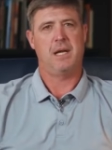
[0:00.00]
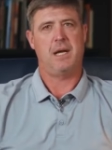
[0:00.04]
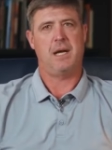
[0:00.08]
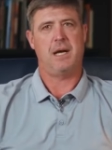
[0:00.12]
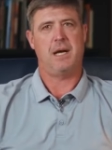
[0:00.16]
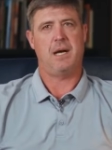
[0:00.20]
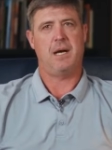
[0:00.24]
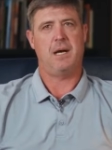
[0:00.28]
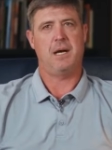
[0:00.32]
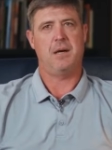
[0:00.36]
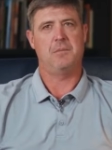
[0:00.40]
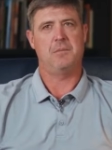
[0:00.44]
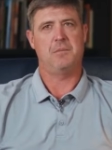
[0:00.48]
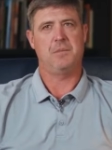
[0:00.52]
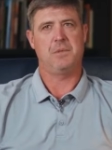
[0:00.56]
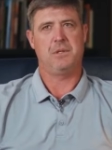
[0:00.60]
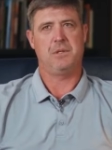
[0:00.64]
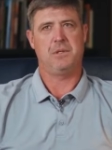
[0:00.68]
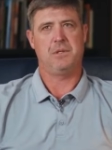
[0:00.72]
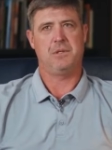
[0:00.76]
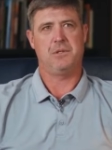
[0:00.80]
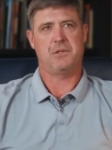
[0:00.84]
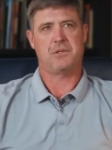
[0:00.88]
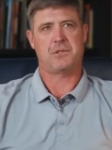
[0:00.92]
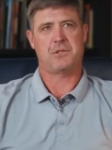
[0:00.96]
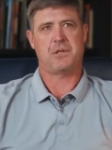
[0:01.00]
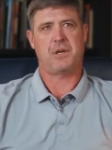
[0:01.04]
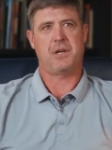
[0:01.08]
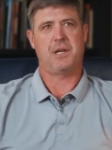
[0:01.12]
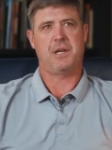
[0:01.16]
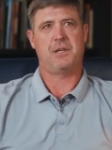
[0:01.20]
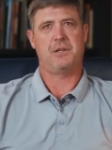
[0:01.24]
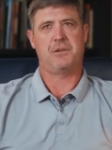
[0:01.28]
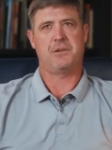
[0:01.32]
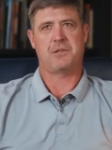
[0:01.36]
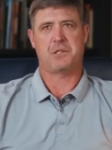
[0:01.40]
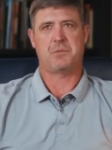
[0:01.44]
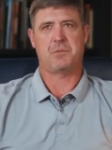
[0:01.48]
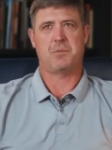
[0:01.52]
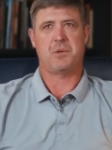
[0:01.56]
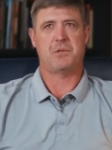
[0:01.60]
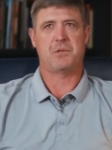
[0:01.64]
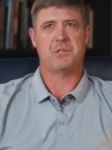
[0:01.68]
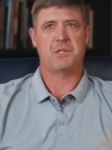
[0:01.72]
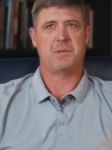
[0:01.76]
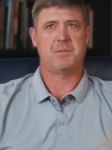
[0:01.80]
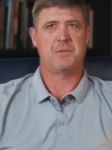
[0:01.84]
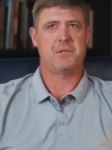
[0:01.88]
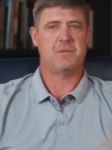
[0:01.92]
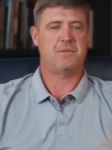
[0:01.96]
Um, you're starting to
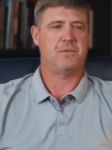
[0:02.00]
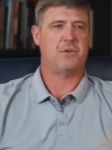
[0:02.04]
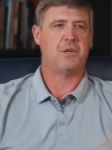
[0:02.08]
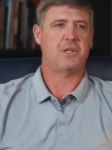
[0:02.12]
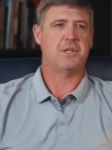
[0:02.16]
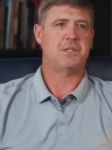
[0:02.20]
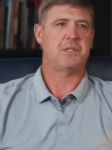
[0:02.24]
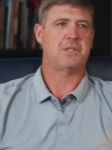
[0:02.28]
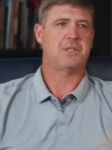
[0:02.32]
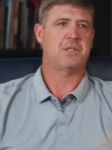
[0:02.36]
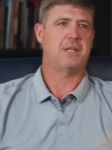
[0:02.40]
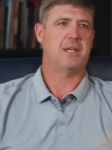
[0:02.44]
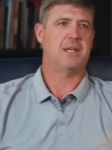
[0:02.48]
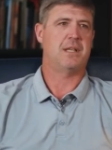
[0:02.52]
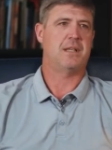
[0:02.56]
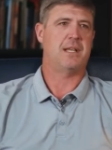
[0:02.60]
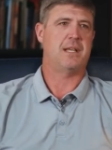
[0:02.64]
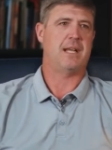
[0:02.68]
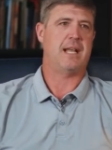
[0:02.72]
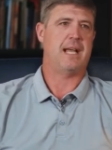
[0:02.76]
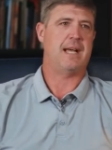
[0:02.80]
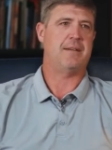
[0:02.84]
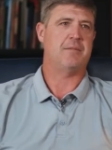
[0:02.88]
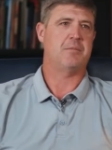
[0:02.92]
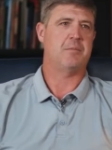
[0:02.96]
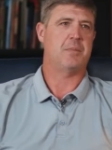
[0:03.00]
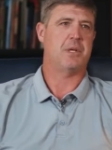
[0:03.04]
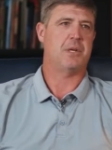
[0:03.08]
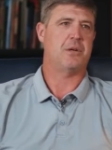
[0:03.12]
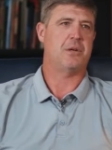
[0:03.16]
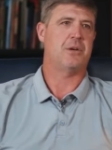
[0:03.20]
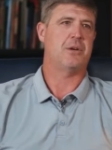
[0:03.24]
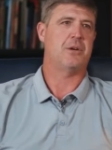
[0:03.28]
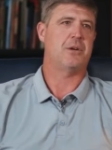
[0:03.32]
expose them to voices that, that haven't been